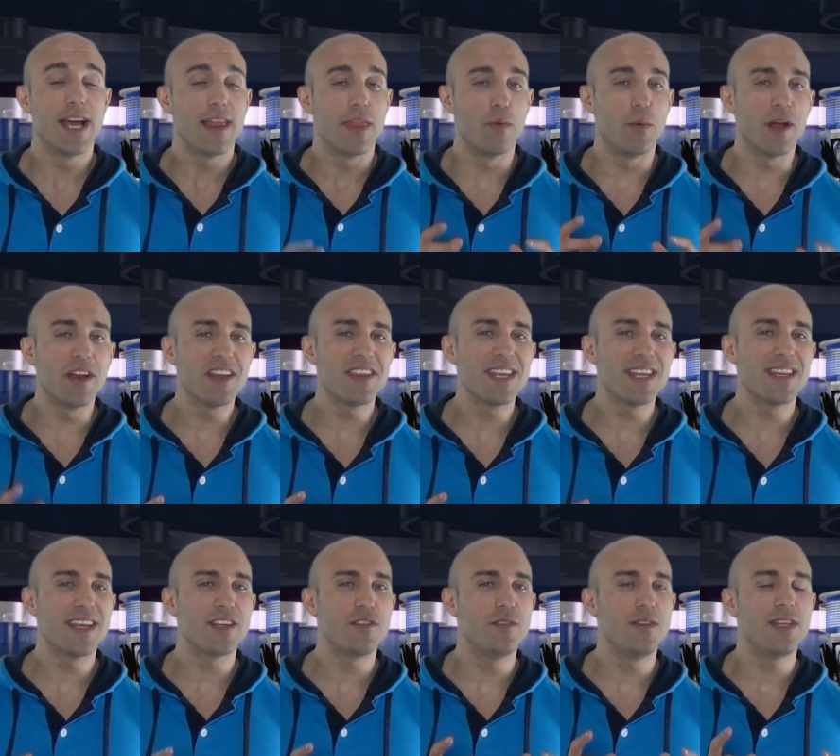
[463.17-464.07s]
The one thing
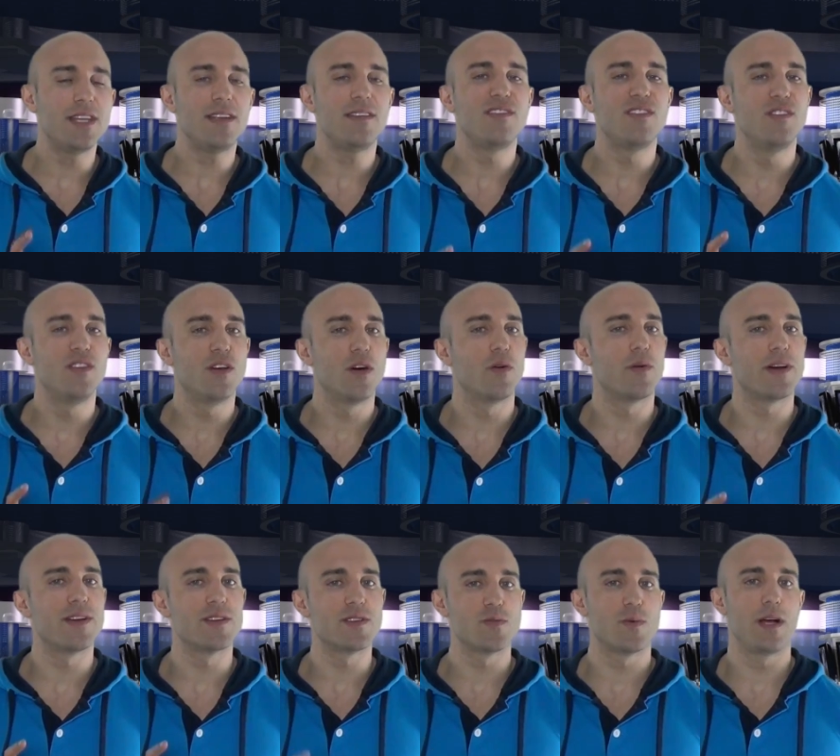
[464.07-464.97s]
that you need to know
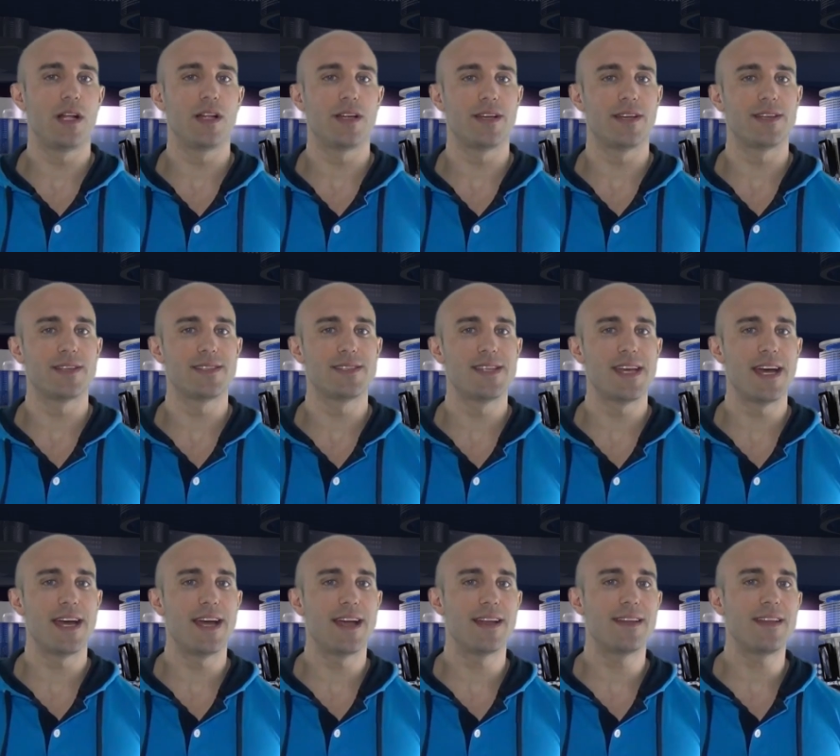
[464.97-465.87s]
as well is
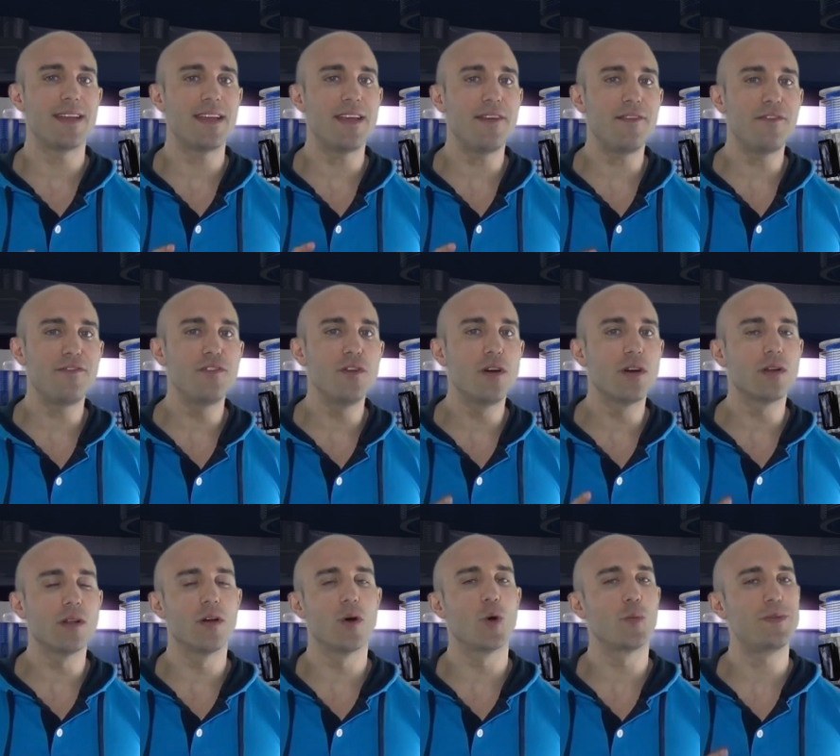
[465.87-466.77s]
that if your
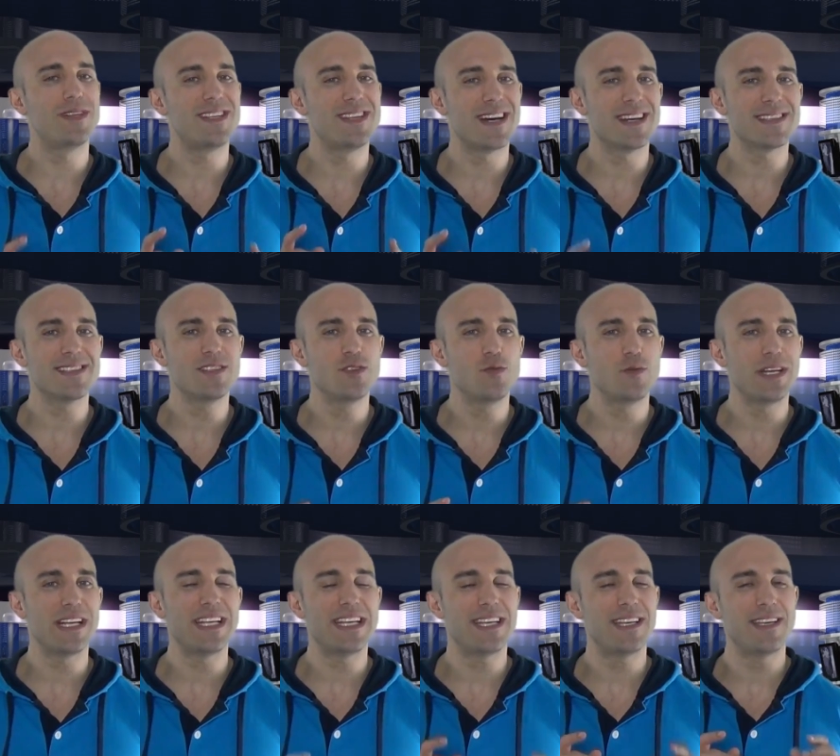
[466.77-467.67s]
globe doesn't
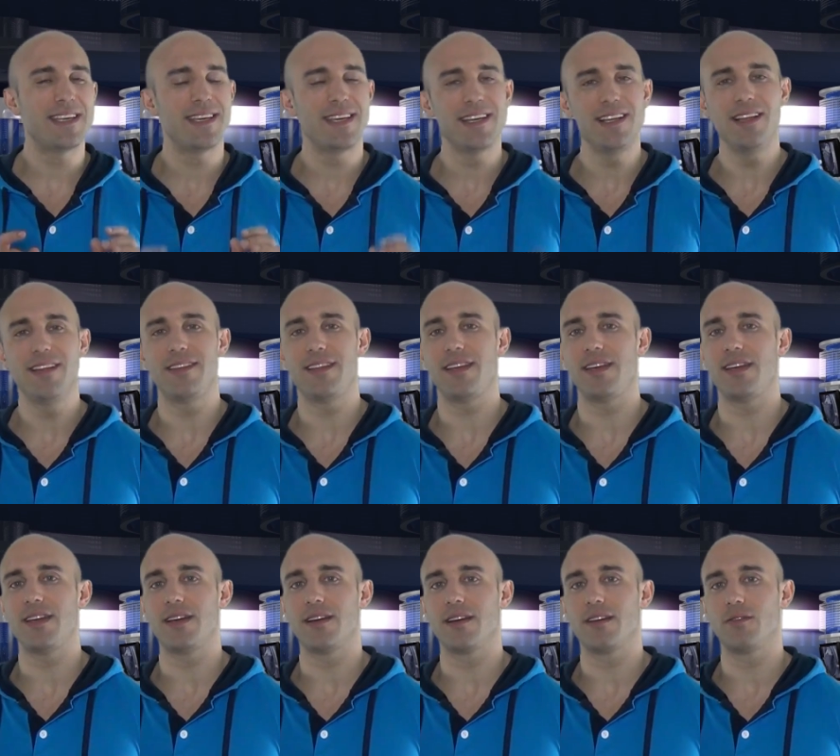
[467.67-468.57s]
really kill
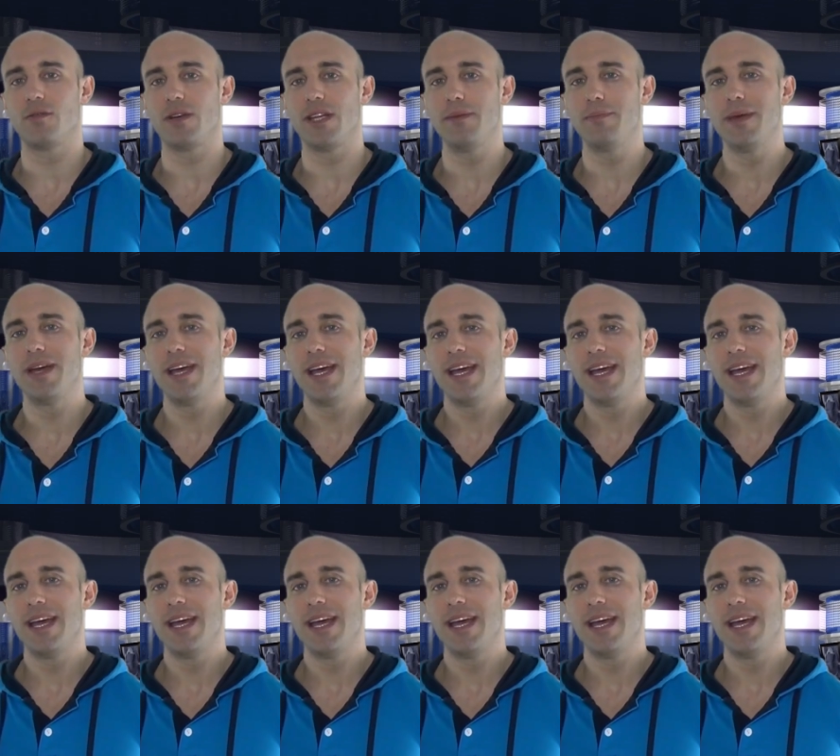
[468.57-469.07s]
the creep,